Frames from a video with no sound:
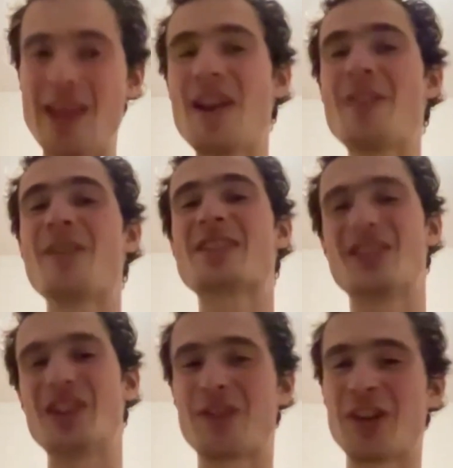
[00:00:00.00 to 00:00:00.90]
If
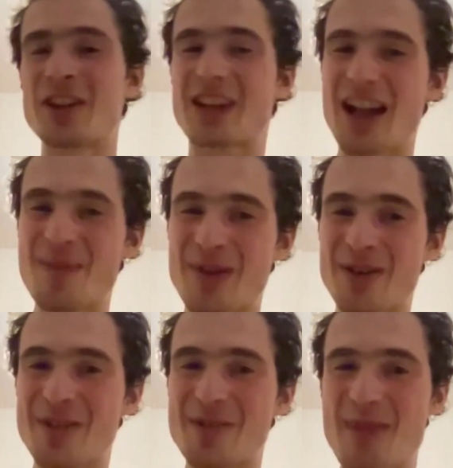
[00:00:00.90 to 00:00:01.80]
it's a different
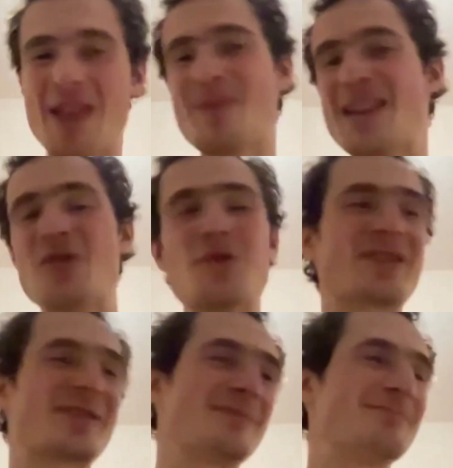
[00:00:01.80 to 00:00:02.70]
climber, maybe
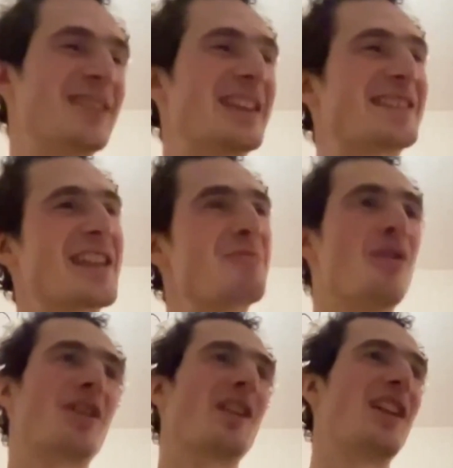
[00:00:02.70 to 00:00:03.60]
who's, let's say,
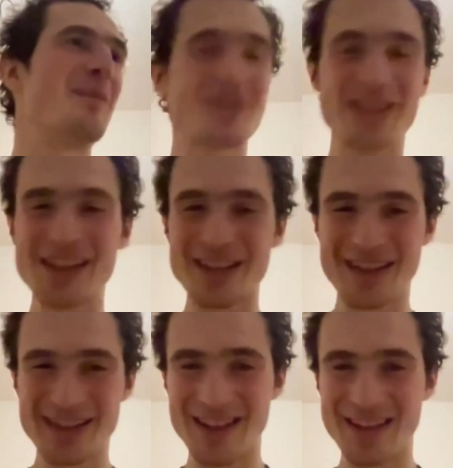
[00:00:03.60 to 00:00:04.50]
more
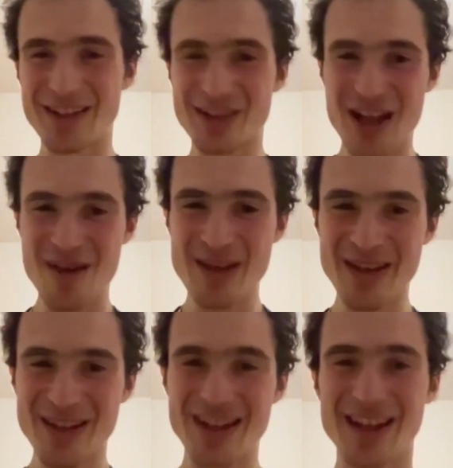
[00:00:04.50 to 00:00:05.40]
clumsy in their
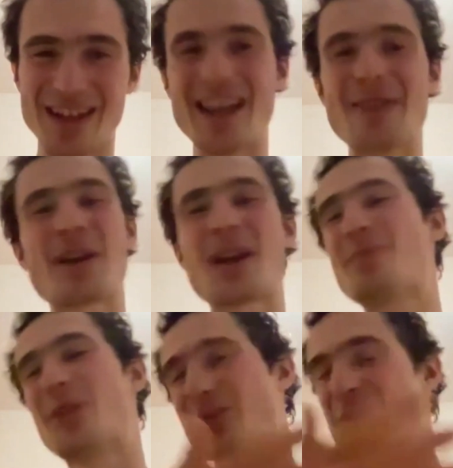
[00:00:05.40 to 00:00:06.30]
climbing, they
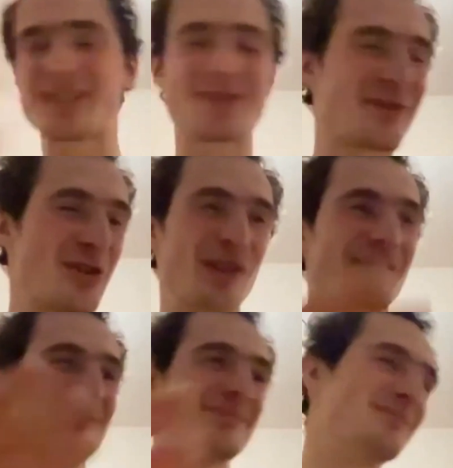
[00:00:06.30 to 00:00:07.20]
can progress
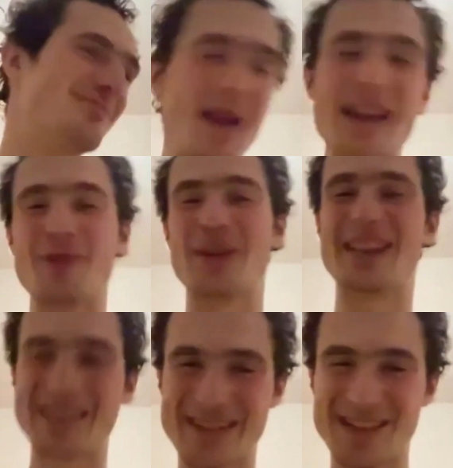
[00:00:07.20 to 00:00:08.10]
for many
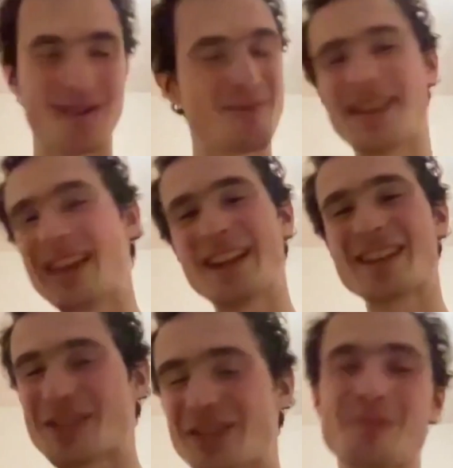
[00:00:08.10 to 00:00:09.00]
weeks. But
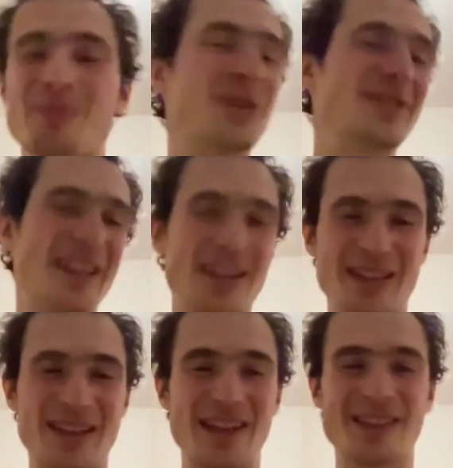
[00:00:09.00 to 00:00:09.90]
then at a certain point,
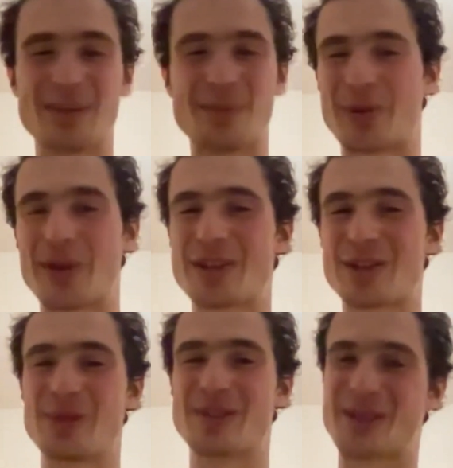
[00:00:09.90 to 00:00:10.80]
then the
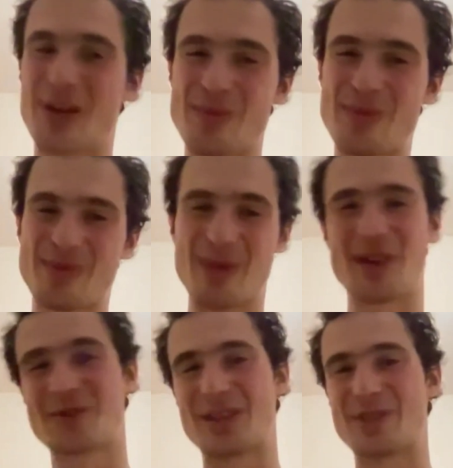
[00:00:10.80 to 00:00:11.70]
progression will stop,
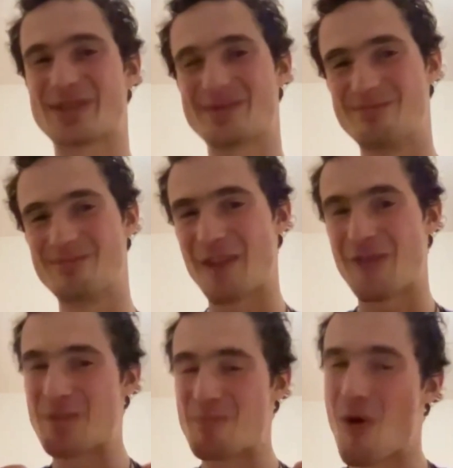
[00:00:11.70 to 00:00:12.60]
because there is
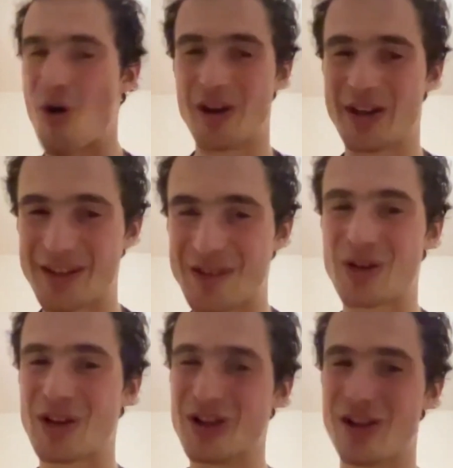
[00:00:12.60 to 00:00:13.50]
nothing more that
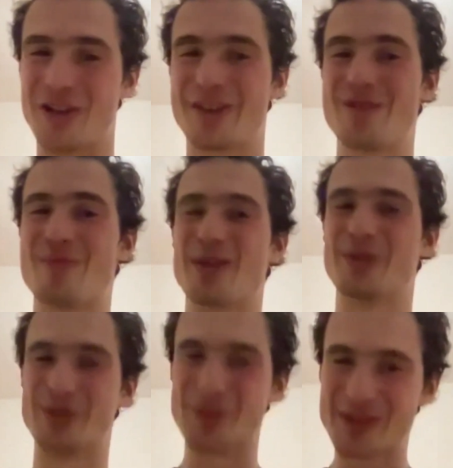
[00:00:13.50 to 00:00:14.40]
you can learn
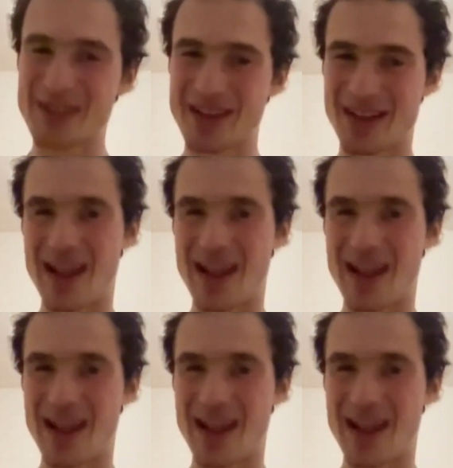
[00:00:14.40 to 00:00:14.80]
about the route.